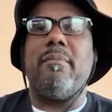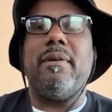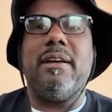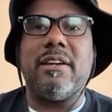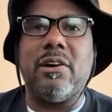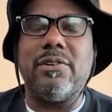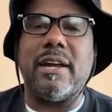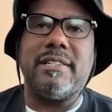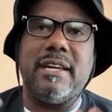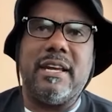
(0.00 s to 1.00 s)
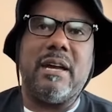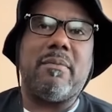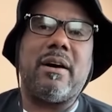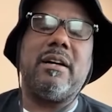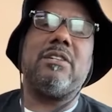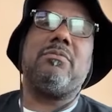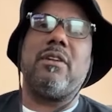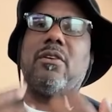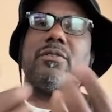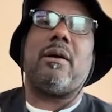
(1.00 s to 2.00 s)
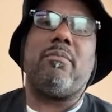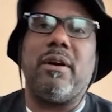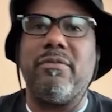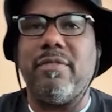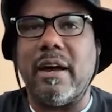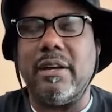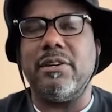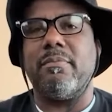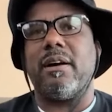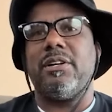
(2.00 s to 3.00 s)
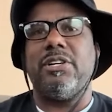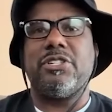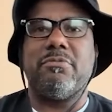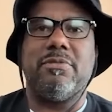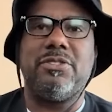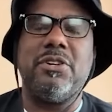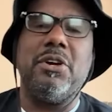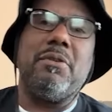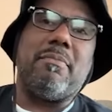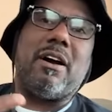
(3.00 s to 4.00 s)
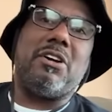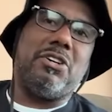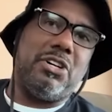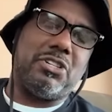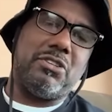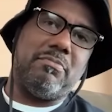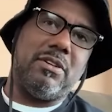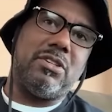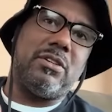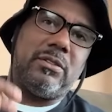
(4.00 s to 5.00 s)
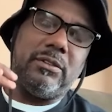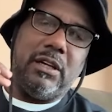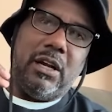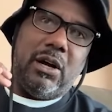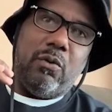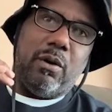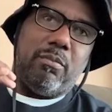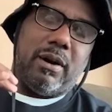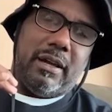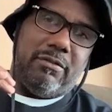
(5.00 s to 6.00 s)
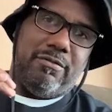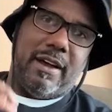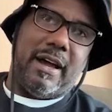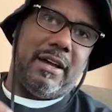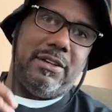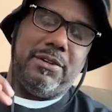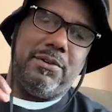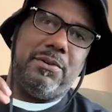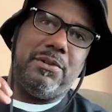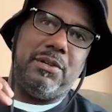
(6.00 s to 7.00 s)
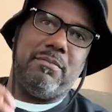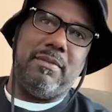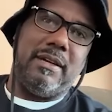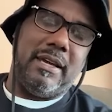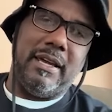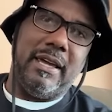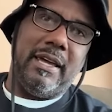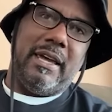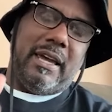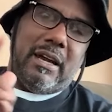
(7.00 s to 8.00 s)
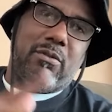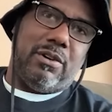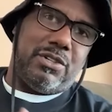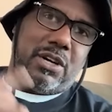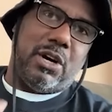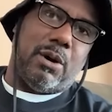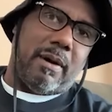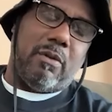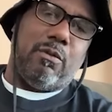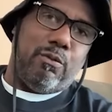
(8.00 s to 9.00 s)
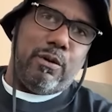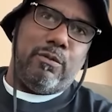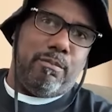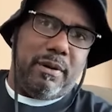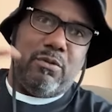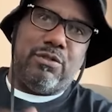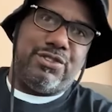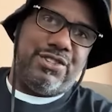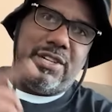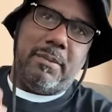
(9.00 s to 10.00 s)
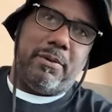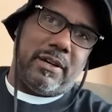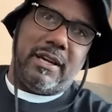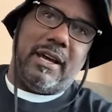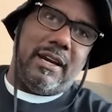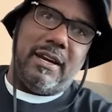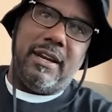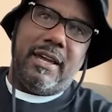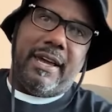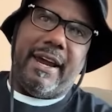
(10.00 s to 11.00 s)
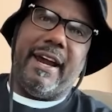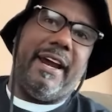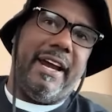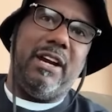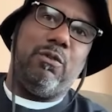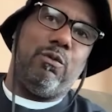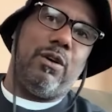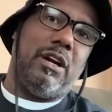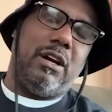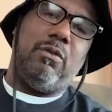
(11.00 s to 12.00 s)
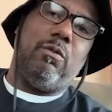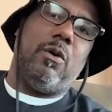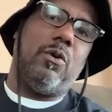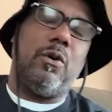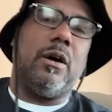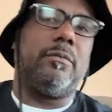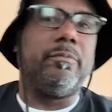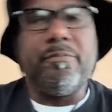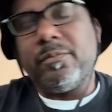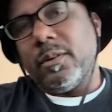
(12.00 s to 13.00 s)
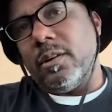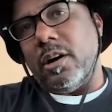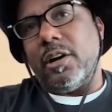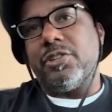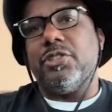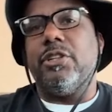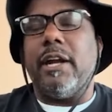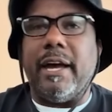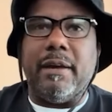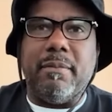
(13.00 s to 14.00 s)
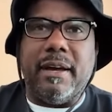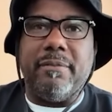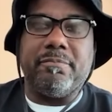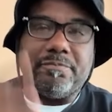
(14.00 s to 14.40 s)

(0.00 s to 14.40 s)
me. As long as I take care of my customers, as long as I bring value to my customers, my customers will bring value to me. In return, I will re be reciprocated a reward. God is good. Hey, man,